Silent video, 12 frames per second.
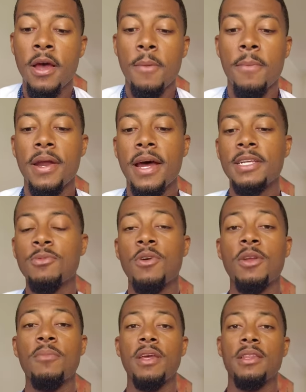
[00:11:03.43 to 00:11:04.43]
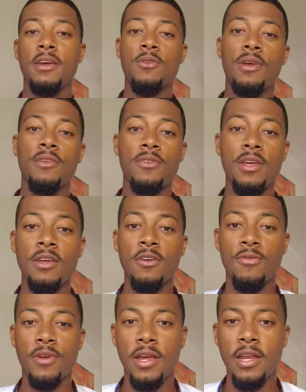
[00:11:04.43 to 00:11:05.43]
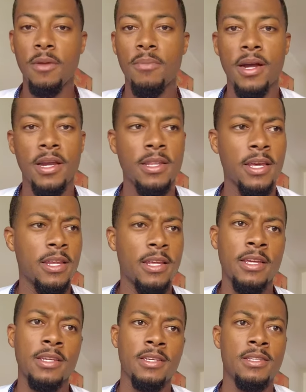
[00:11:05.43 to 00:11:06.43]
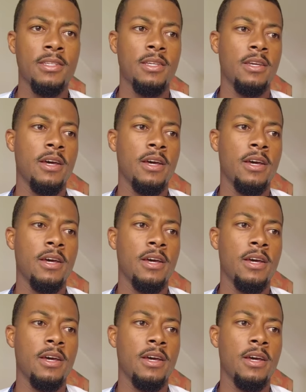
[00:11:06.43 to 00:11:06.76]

But I just wanted to make that quick video for anybody that is